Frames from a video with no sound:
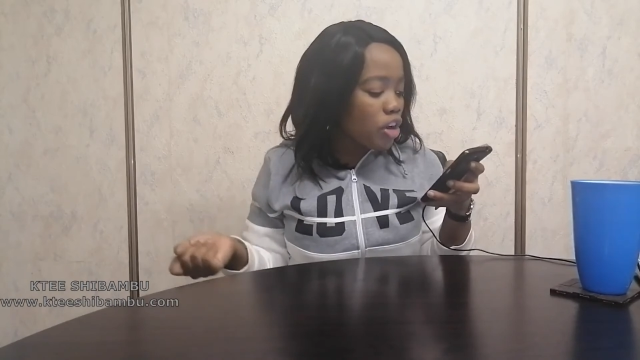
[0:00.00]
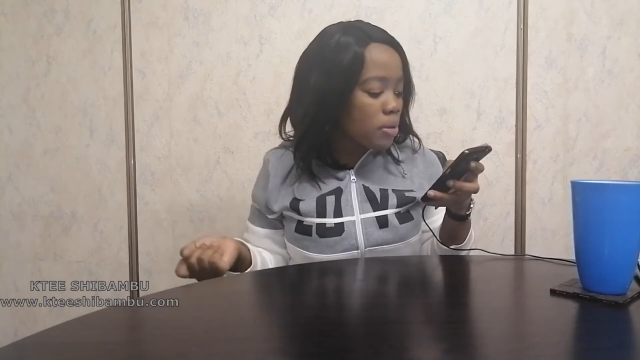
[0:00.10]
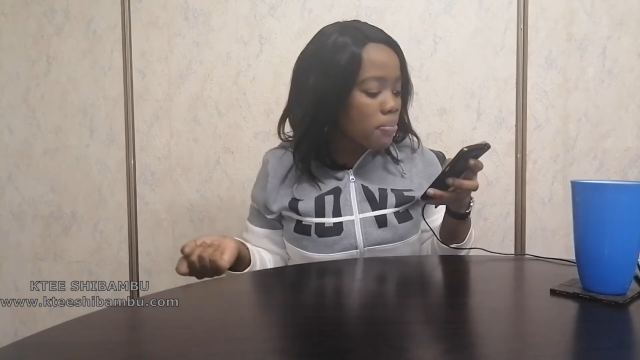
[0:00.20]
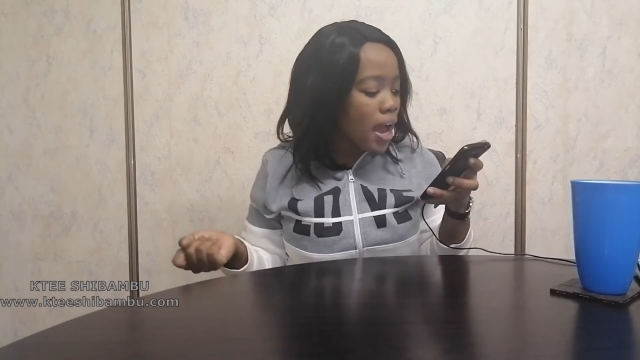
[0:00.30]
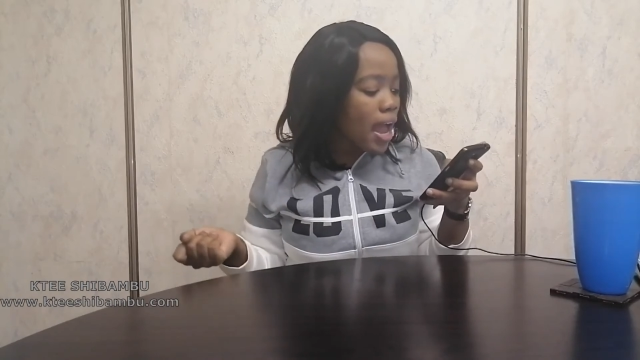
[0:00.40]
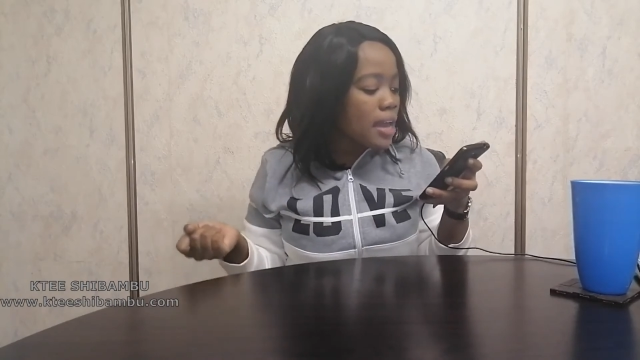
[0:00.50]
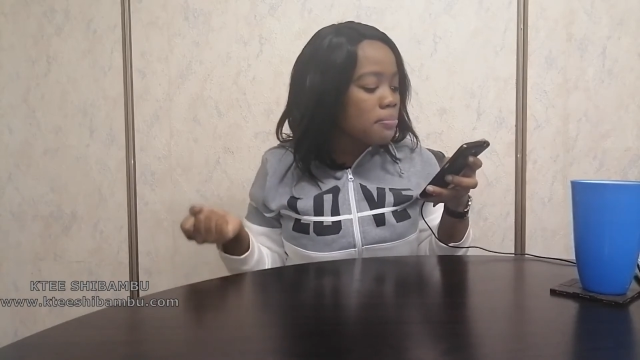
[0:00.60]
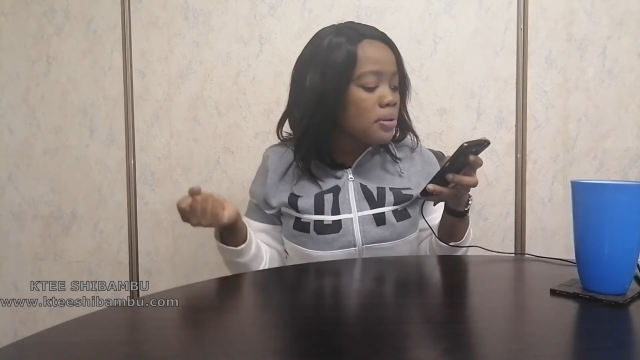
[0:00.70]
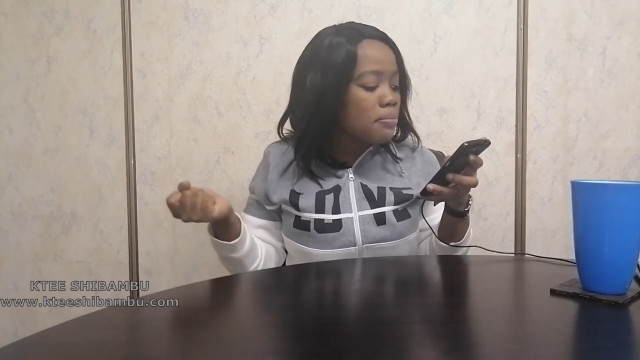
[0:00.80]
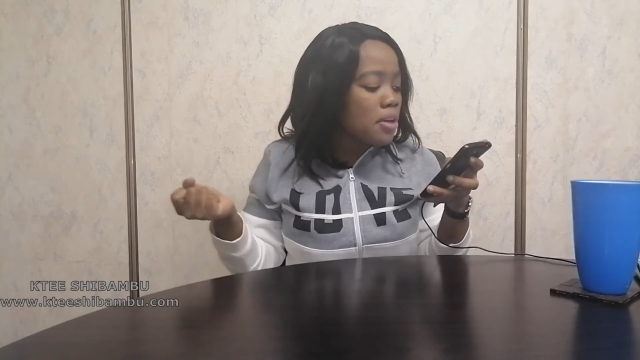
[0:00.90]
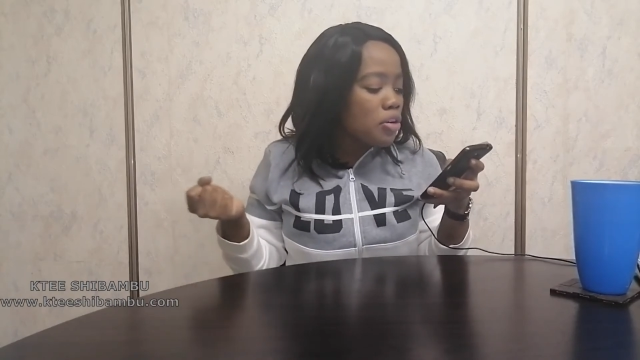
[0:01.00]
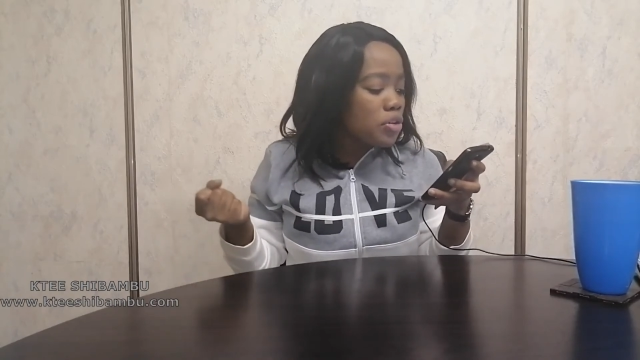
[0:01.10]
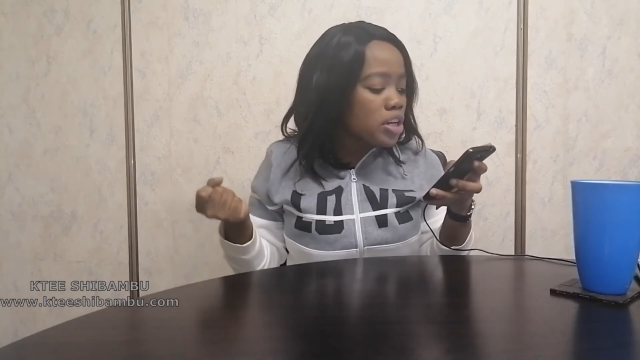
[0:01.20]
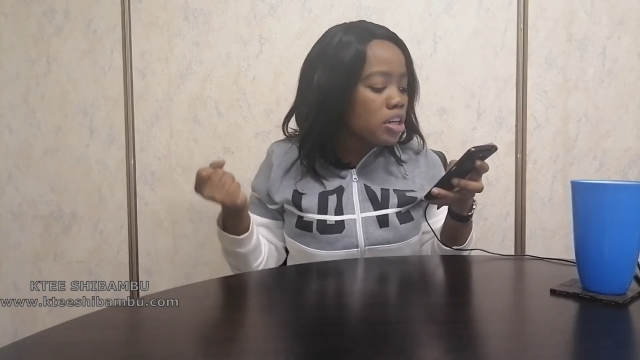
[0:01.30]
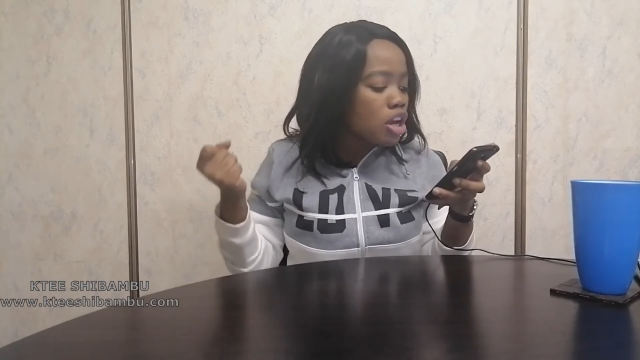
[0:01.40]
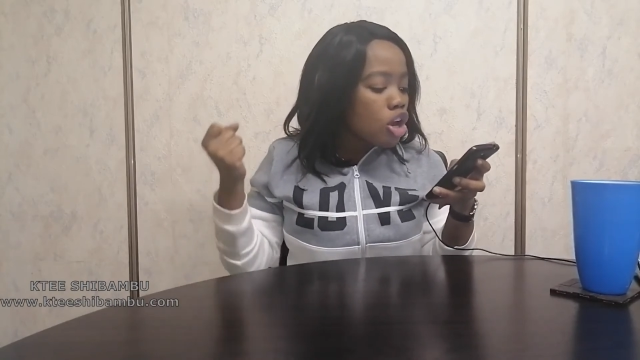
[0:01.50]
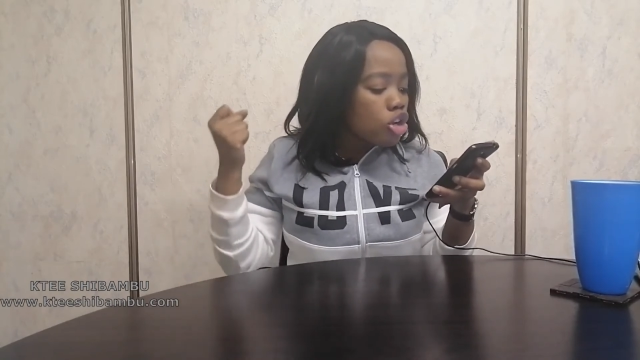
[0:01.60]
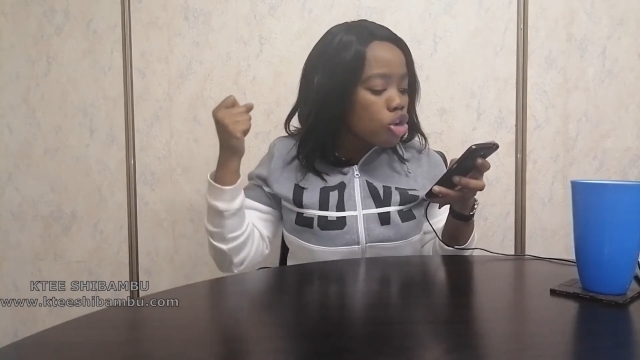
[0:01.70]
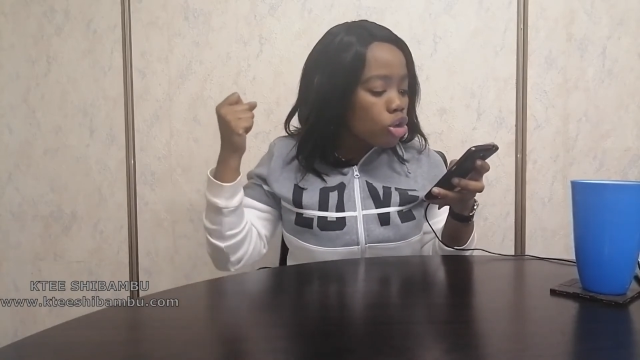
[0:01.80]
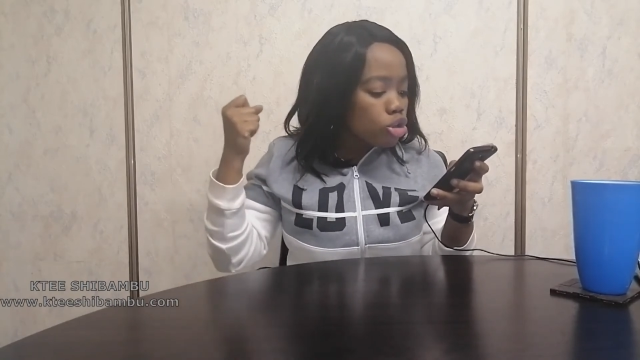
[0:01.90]
grandpa and be marrying
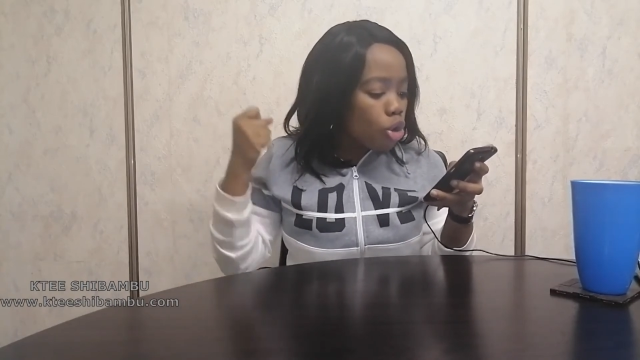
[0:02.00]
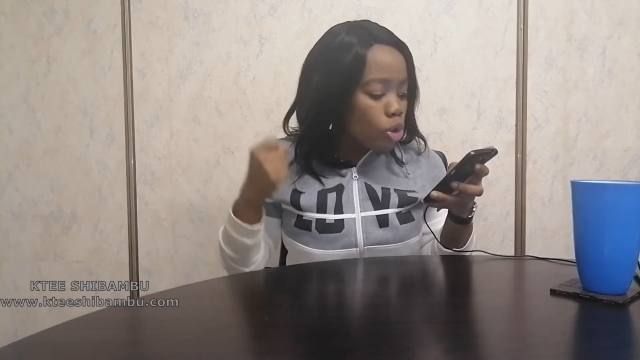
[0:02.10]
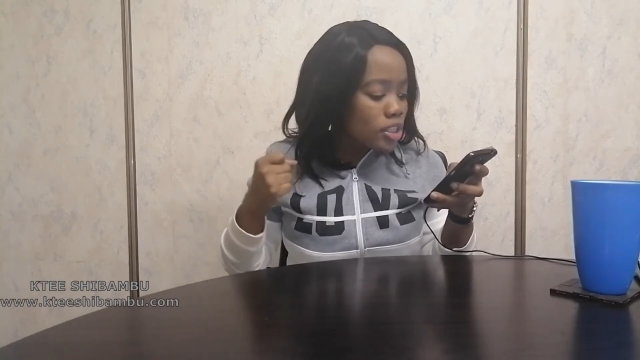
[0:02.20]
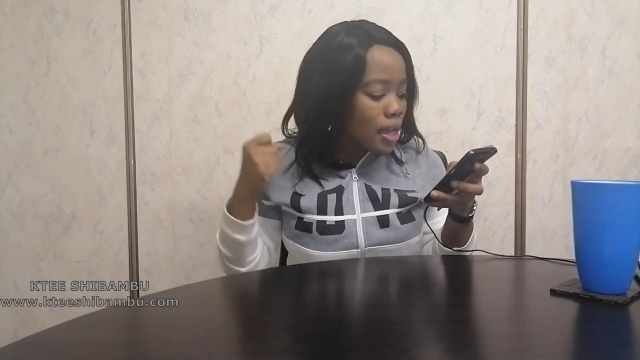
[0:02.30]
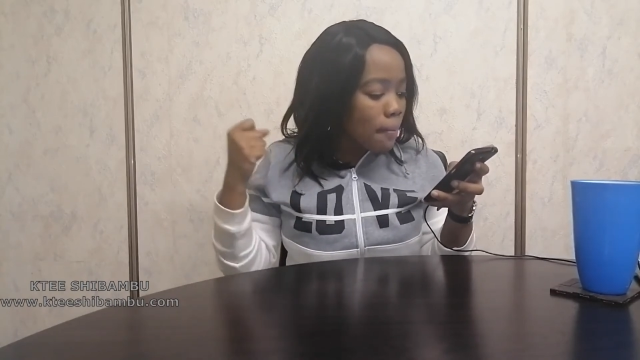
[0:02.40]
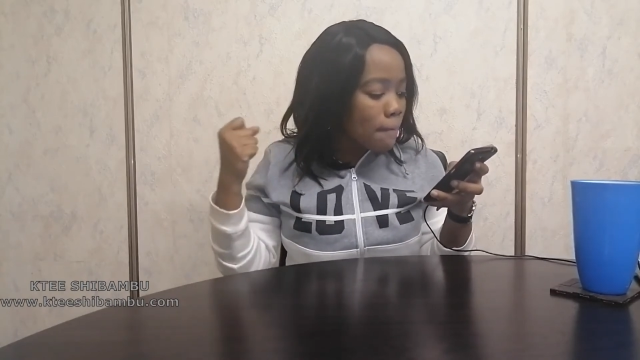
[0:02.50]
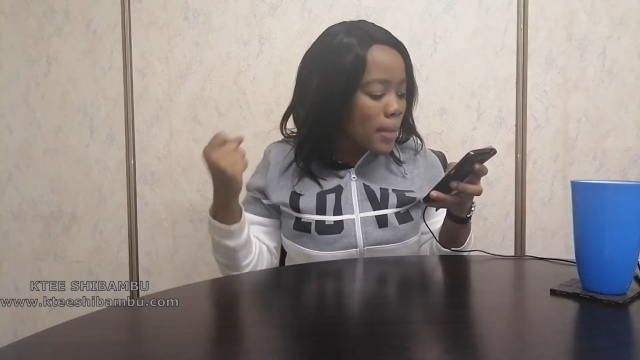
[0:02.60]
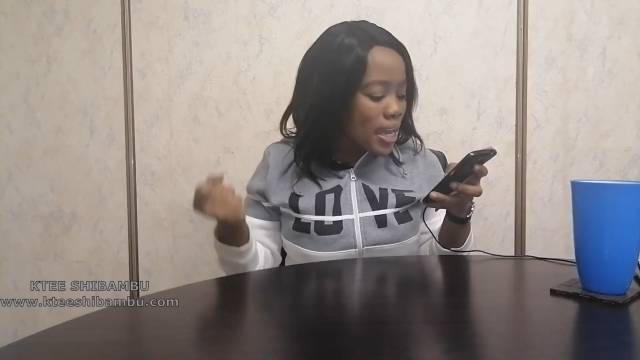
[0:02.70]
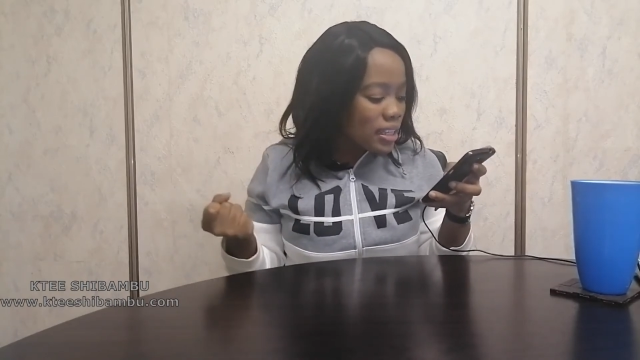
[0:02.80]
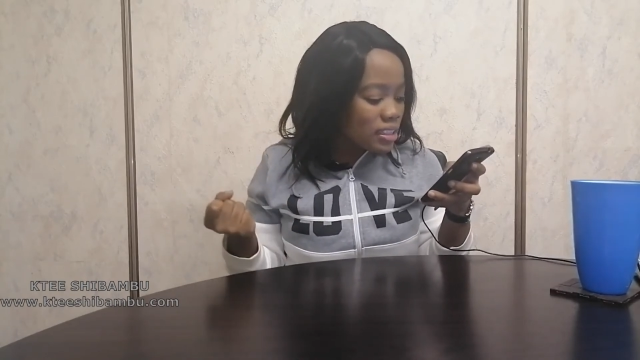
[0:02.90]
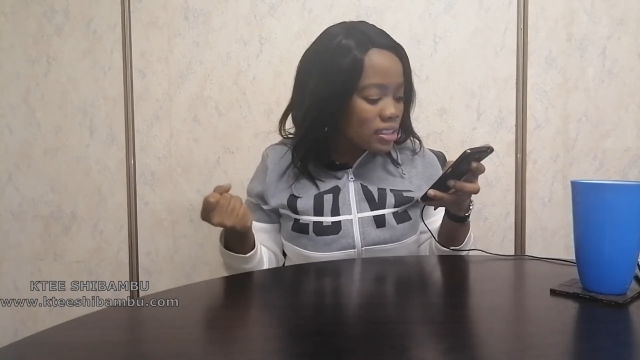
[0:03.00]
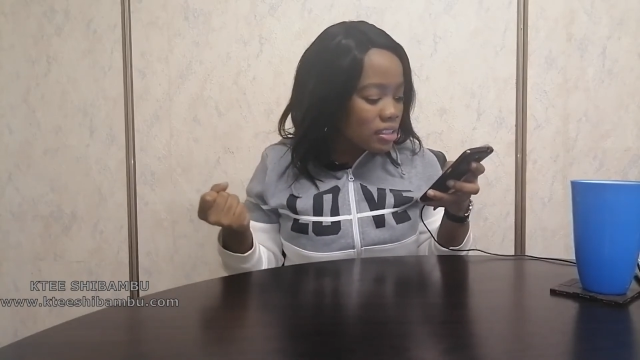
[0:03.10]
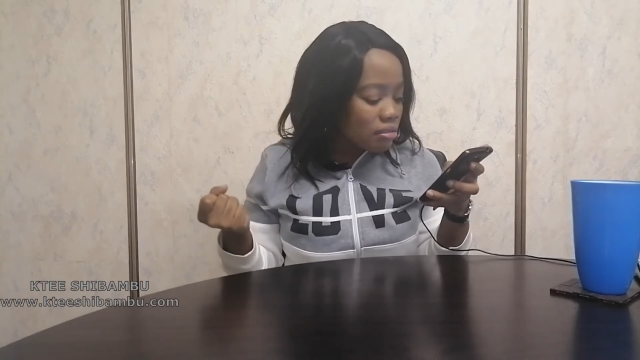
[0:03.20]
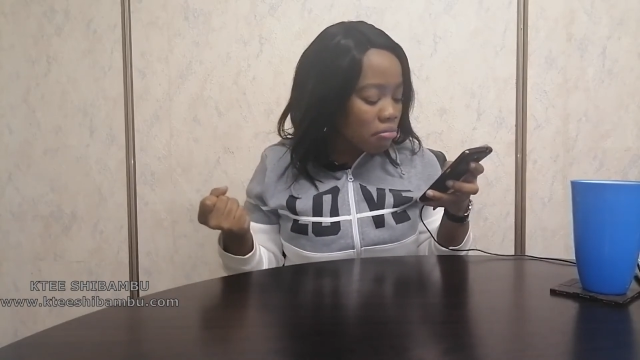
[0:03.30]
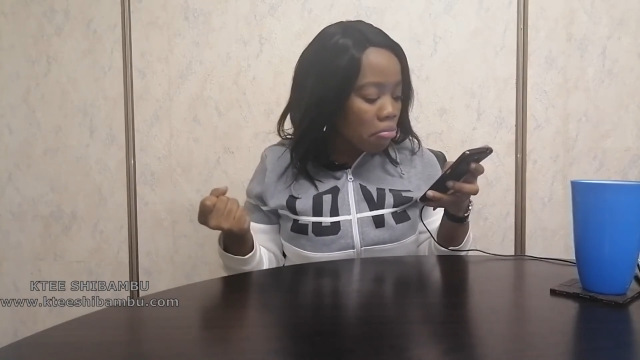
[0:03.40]
your daughter maids.